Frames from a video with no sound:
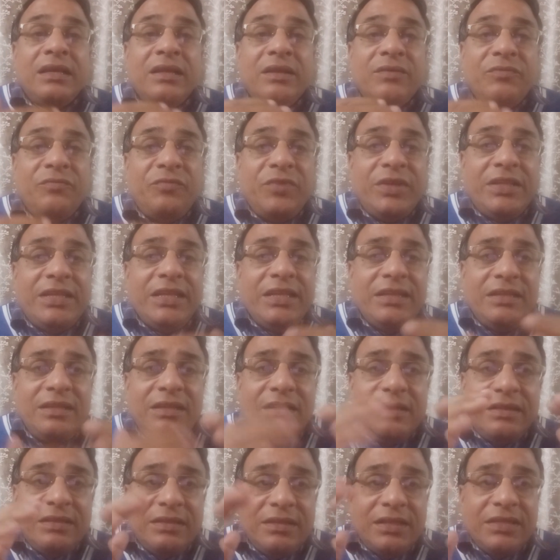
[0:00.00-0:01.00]

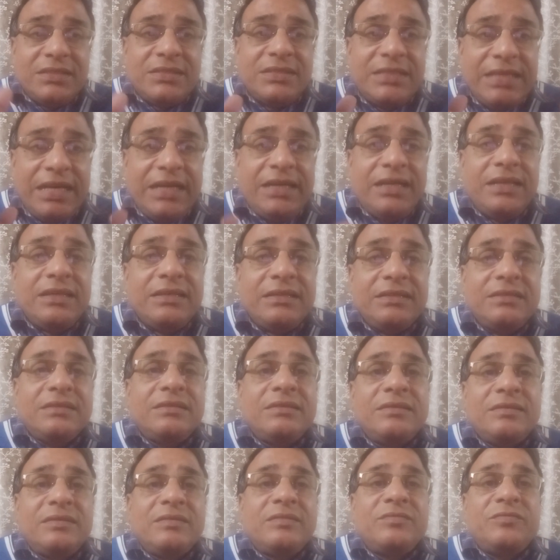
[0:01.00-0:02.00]
within the set
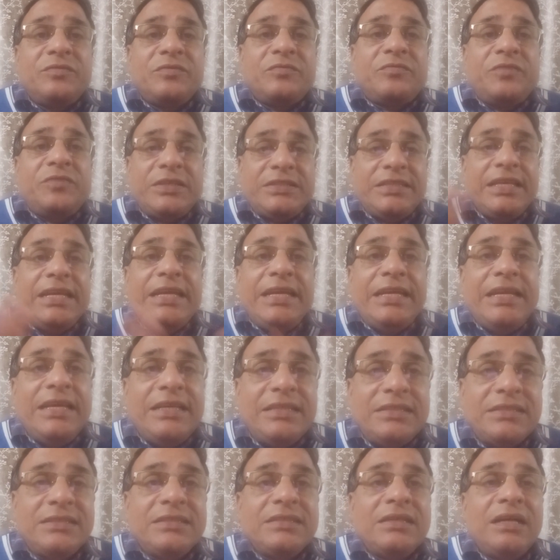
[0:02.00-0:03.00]

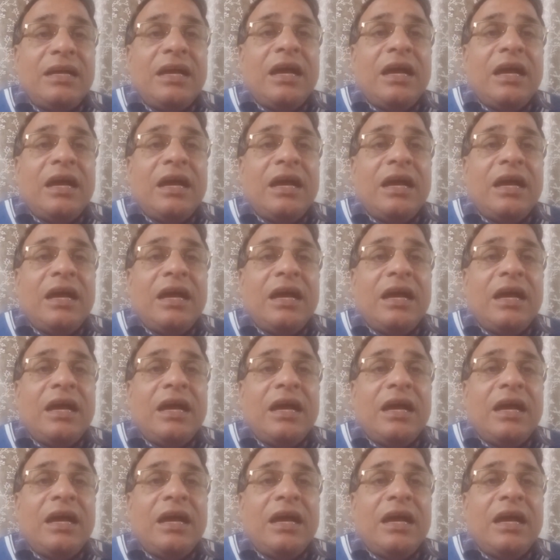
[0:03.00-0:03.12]
facilities,